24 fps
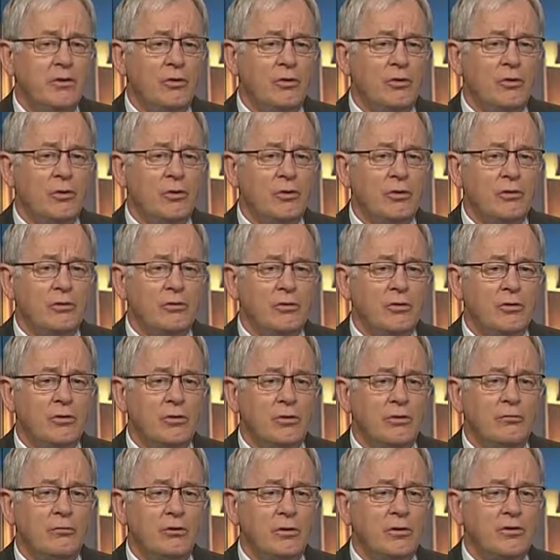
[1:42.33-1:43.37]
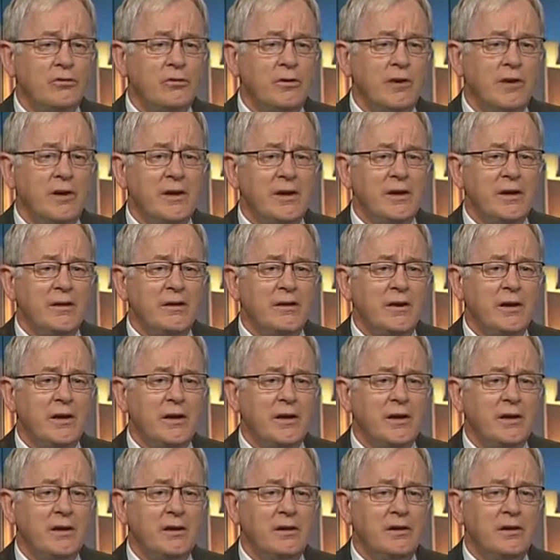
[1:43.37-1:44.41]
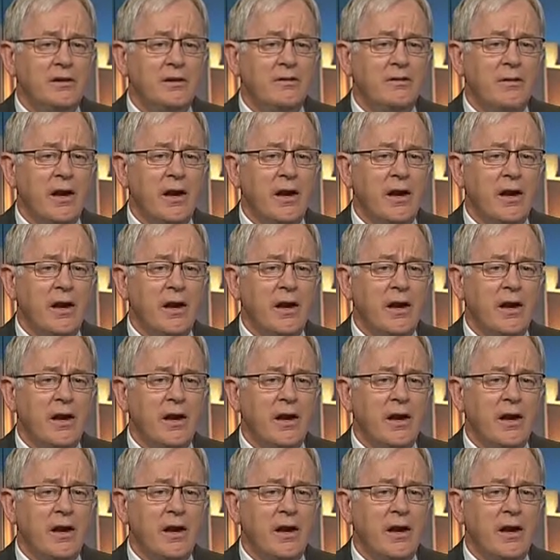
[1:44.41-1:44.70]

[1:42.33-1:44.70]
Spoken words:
or conversely, they